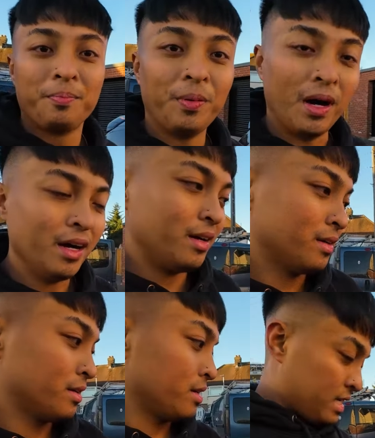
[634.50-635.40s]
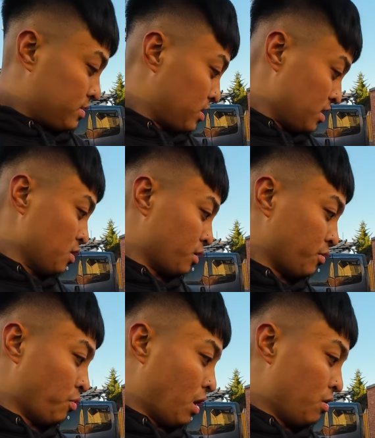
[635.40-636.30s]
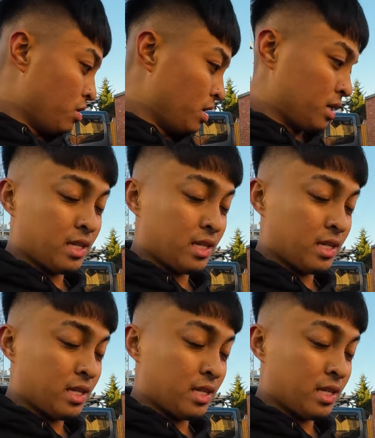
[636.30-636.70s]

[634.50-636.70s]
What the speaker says: But she's looking well.